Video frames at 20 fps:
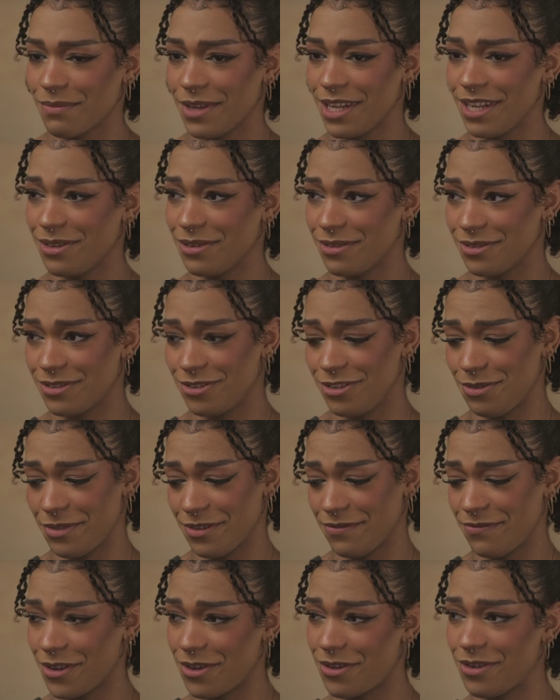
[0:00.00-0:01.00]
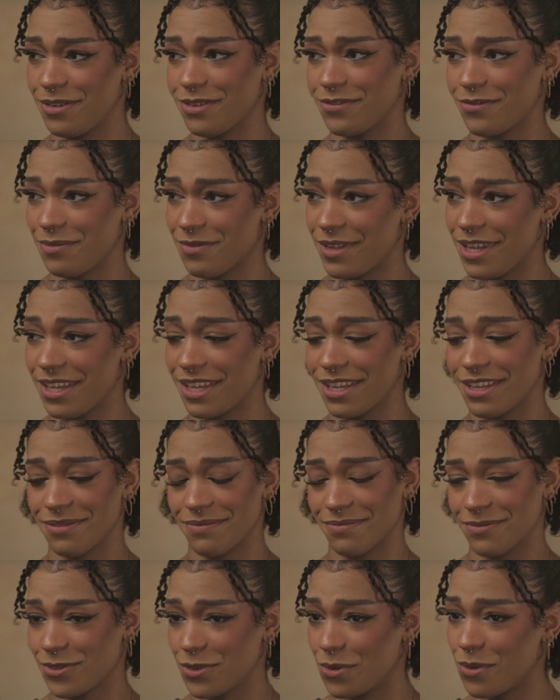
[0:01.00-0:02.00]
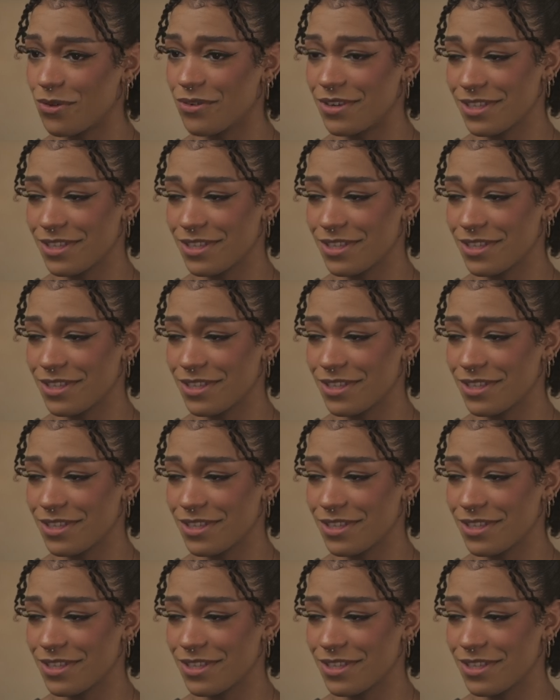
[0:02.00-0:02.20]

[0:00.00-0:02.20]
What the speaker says: my little stupid photos from like tour